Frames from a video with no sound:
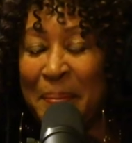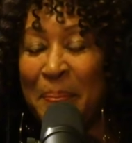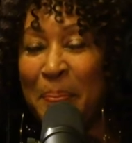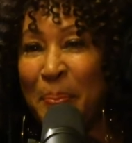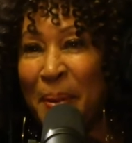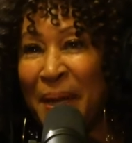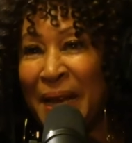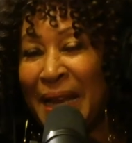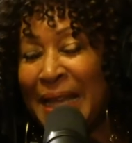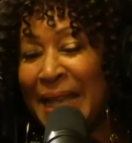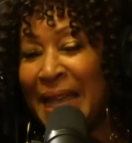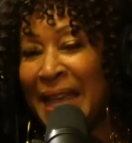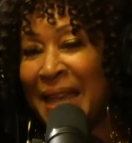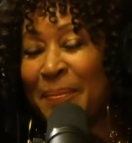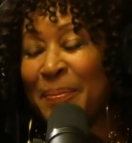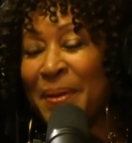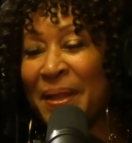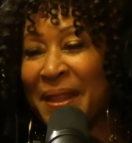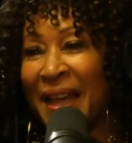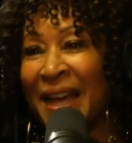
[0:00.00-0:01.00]
But
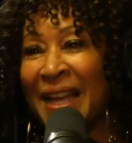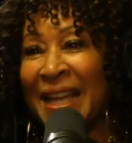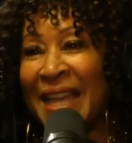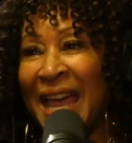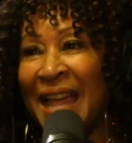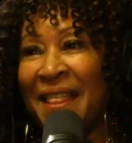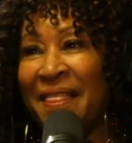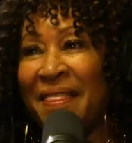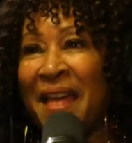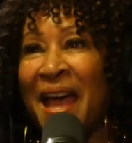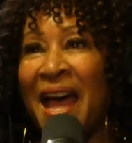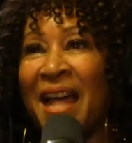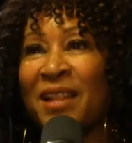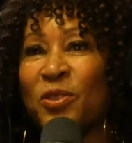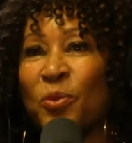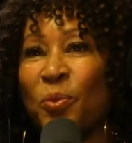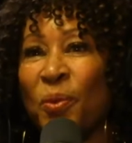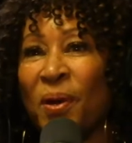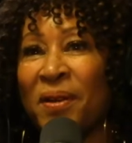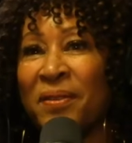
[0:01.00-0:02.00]
again,
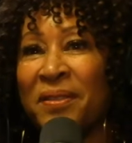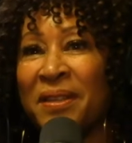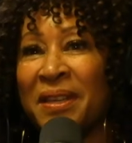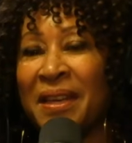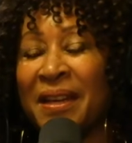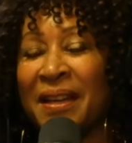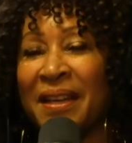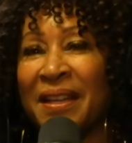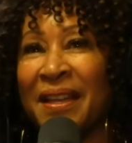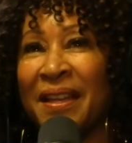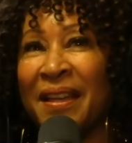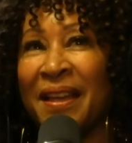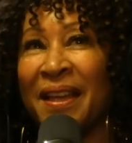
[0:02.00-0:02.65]
that's where the